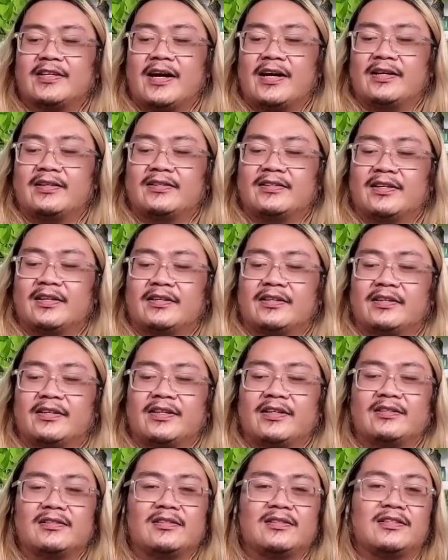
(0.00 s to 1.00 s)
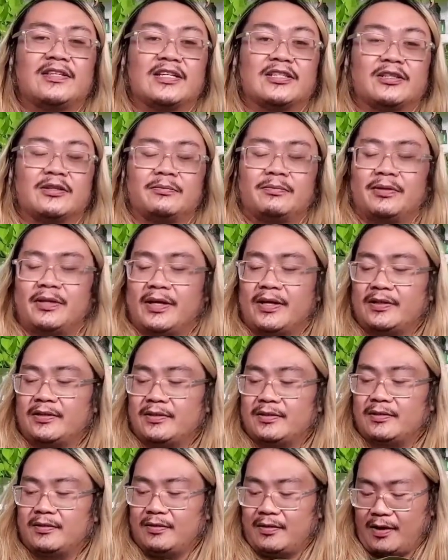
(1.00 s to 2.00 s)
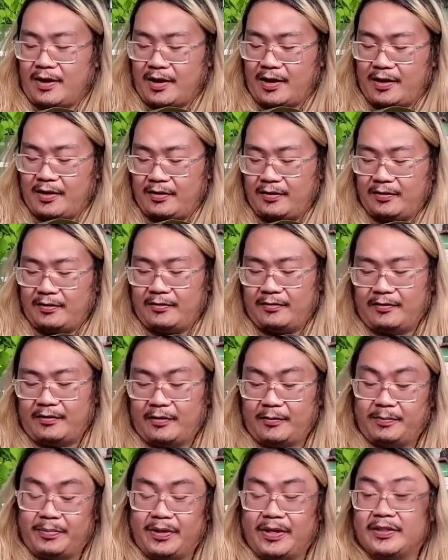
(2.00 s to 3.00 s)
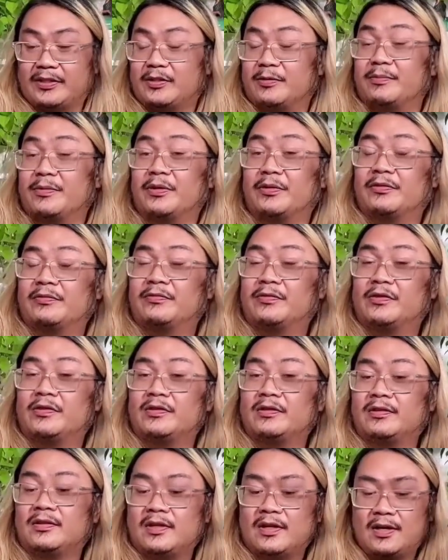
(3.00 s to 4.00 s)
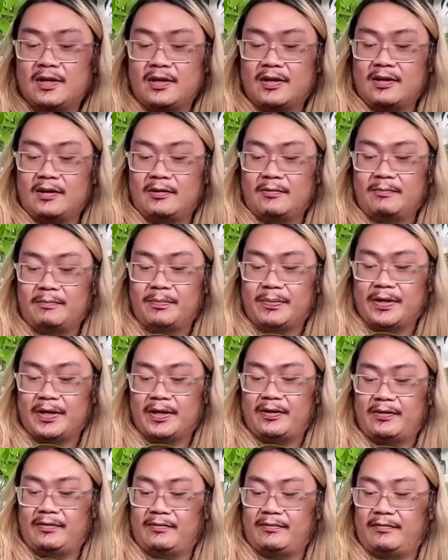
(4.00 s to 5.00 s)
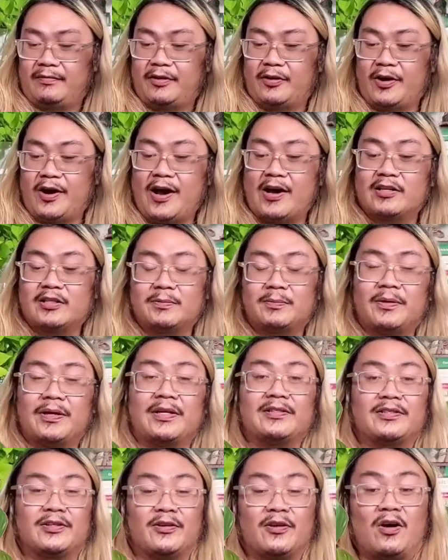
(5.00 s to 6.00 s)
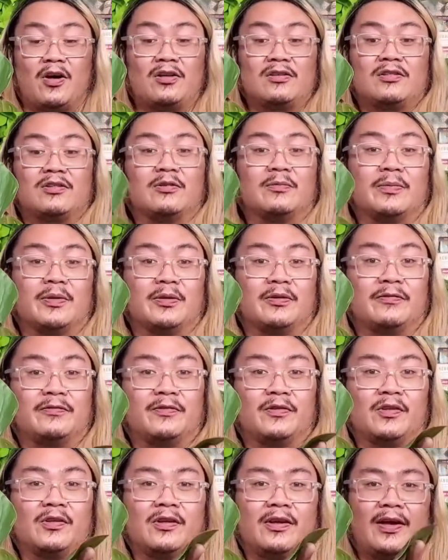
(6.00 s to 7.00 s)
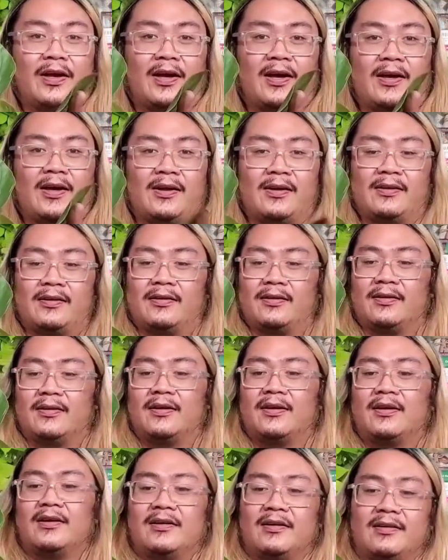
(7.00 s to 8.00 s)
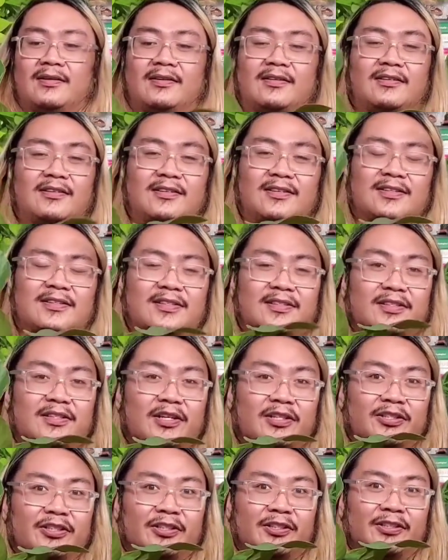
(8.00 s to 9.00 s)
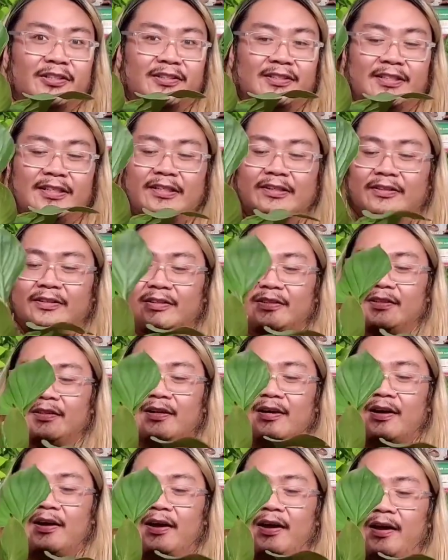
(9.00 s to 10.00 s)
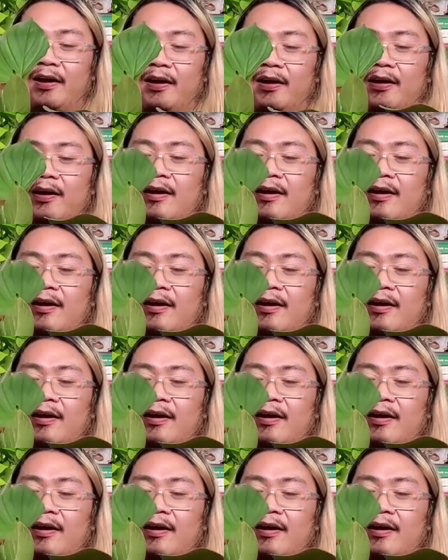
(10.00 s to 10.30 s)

cacti and succulents, desert plants, and their plants are beautiful, but their house plants are also beautiful and such a good deal.